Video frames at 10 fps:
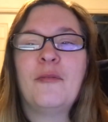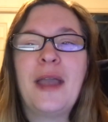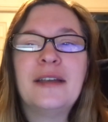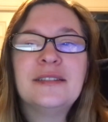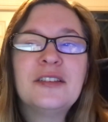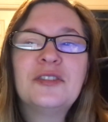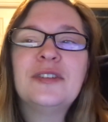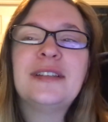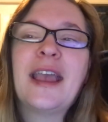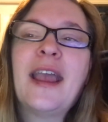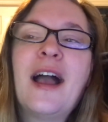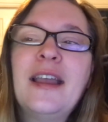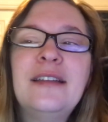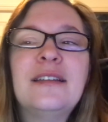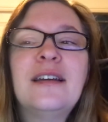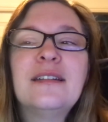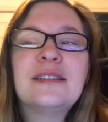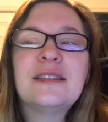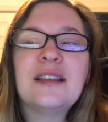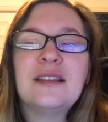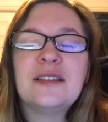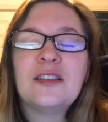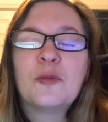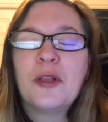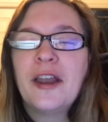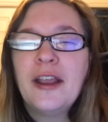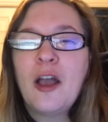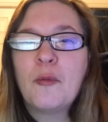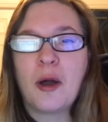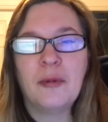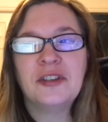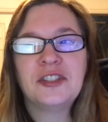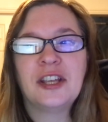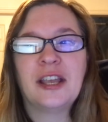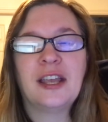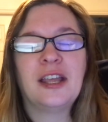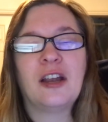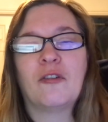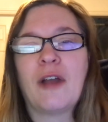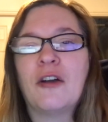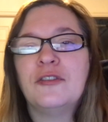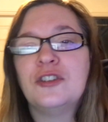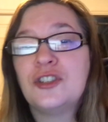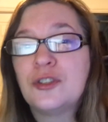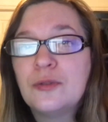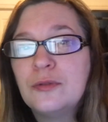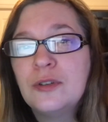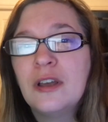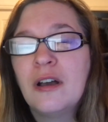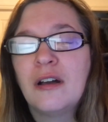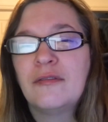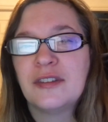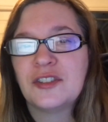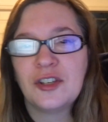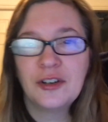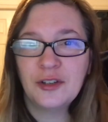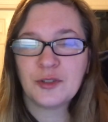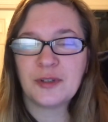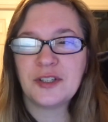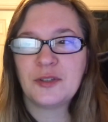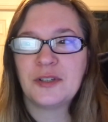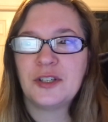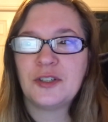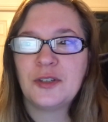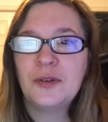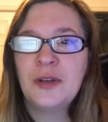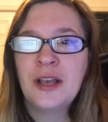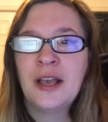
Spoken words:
Ancestry's AI index, they're planning on publishing it around June of this year in 2022.